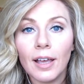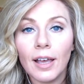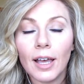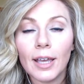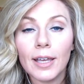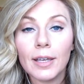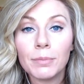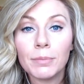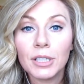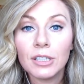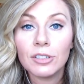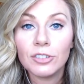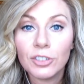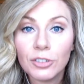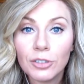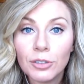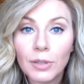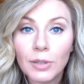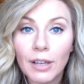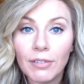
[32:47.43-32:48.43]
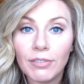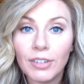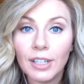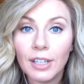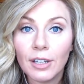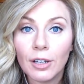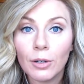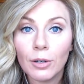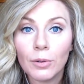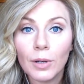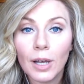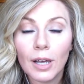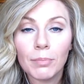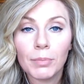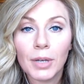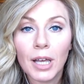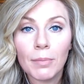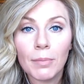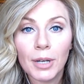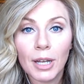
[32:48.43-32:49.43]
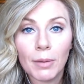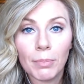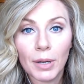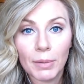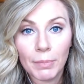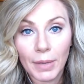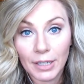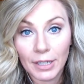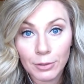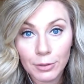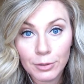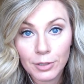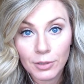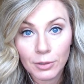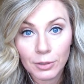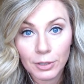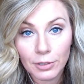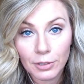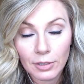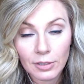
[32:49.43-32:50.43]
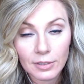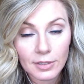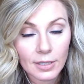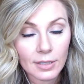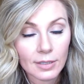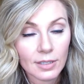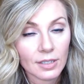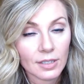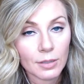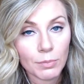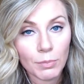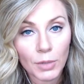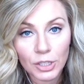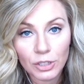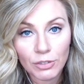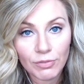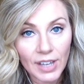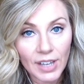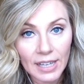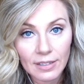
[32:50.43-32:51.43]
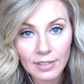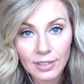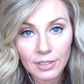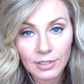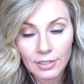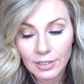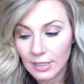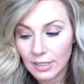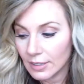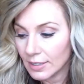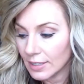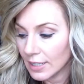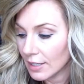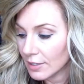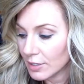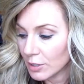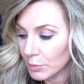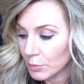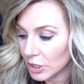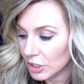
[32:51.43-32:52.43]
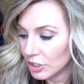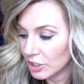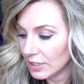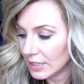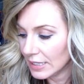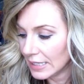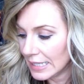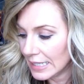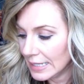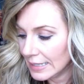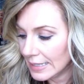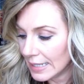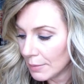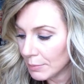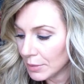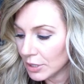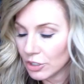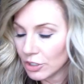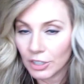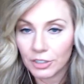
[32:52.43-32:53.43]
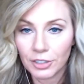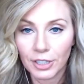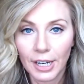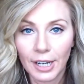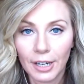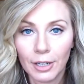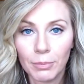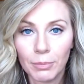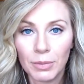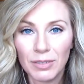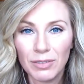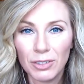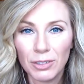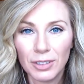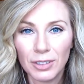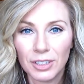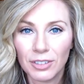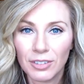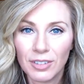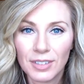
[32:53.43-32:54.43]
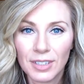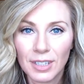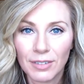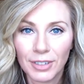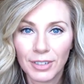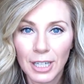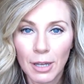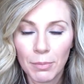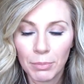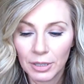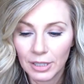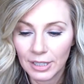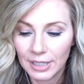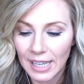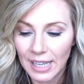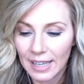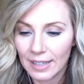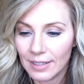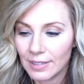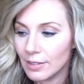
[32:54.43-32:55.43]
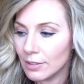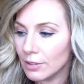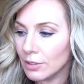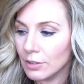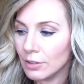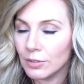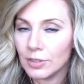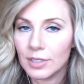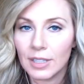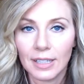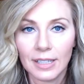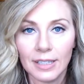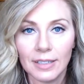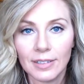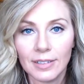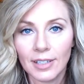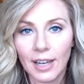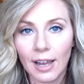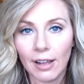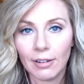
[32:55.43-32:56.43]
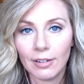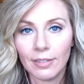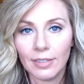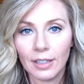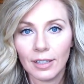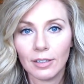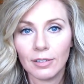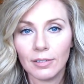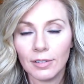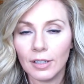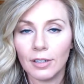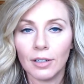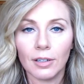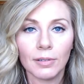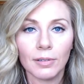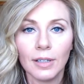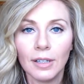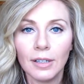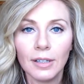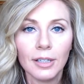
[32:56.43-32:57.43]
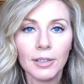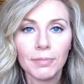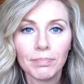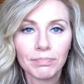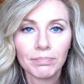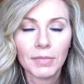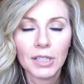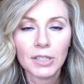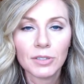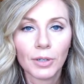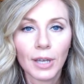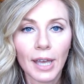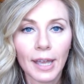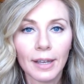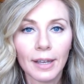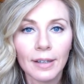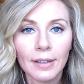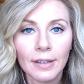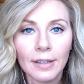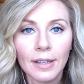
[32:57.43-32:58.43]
I am going to do a video coming up on my Crusoe curlers because it's much faster and it's not so much heat damage on your hair. But if you only do this every couple of days and you use the heat style, I think, you know, it's okay.